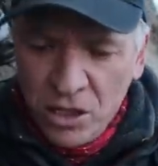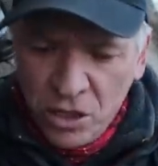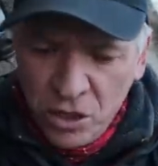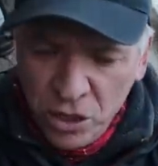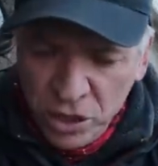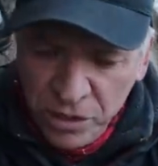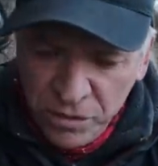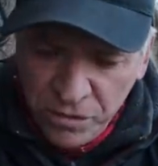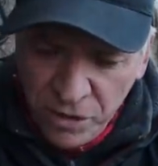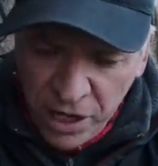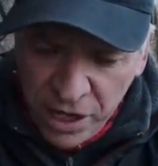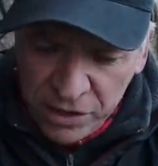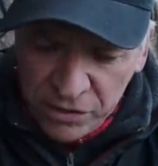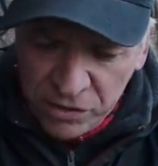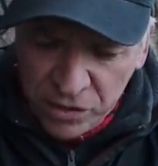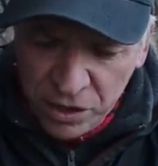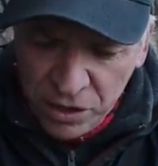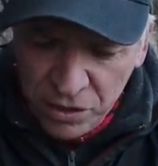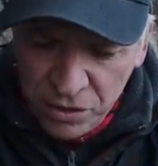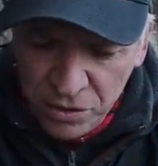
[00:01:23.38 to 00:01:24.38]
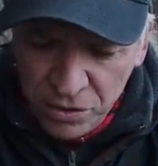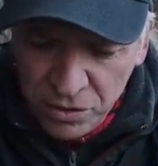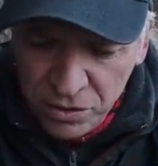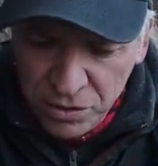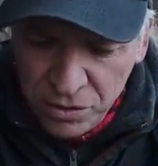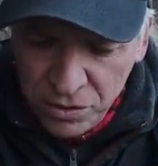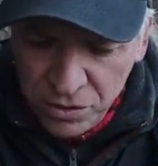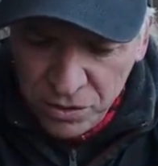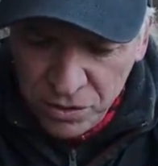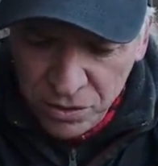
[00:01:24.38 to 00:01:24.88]
Good advice.
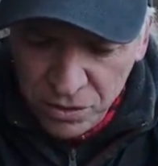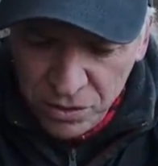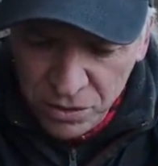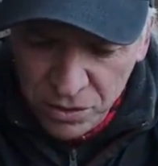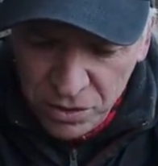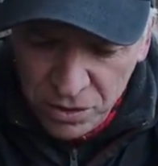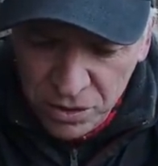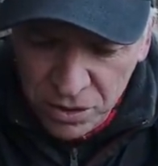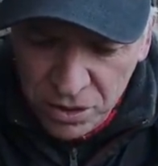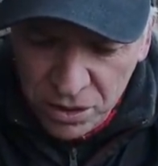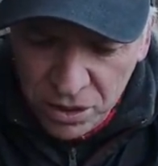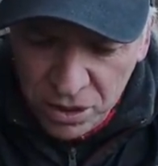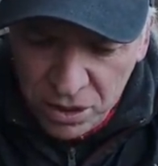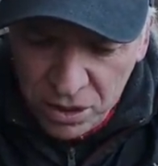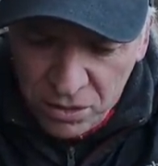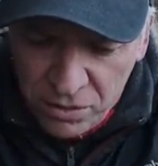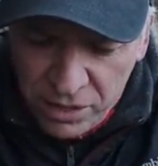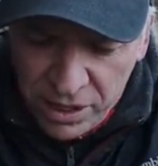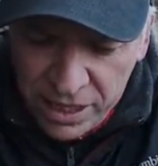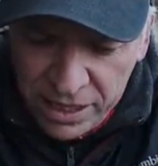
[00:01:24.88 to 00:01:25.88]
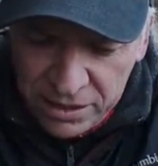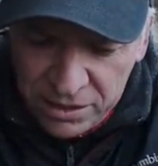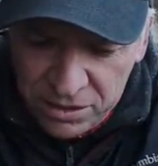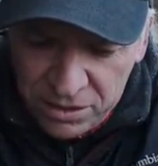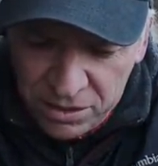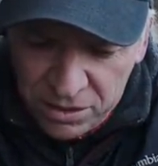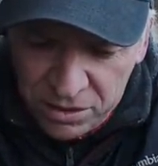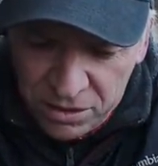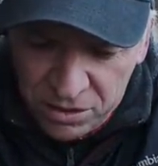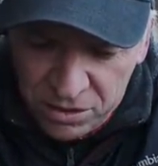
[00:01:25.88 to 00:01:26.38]
All right,
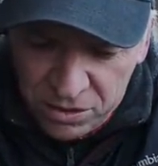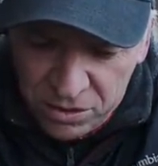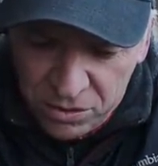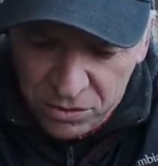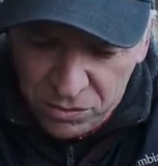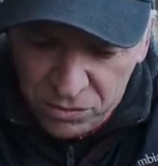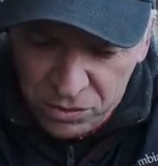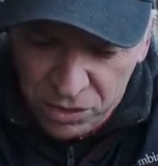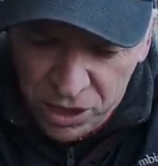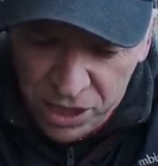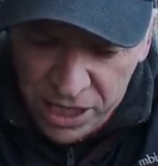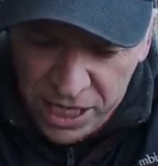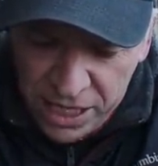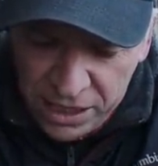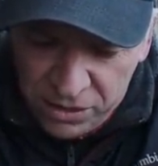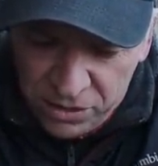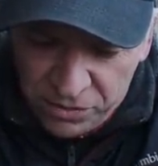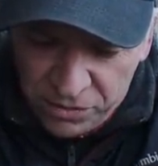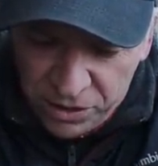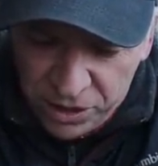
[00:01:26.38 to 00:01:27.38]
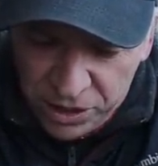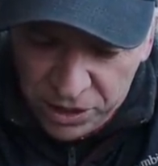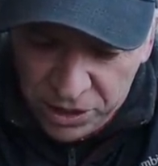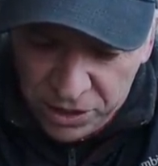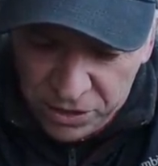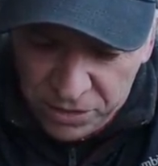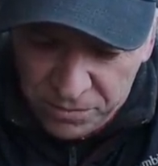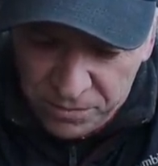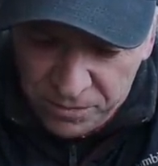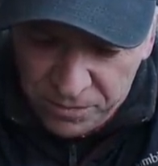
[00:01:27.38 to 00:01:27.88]
doing the angle thing
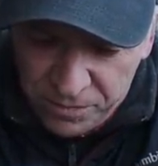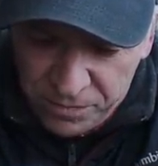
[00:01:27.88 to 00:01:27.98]
here.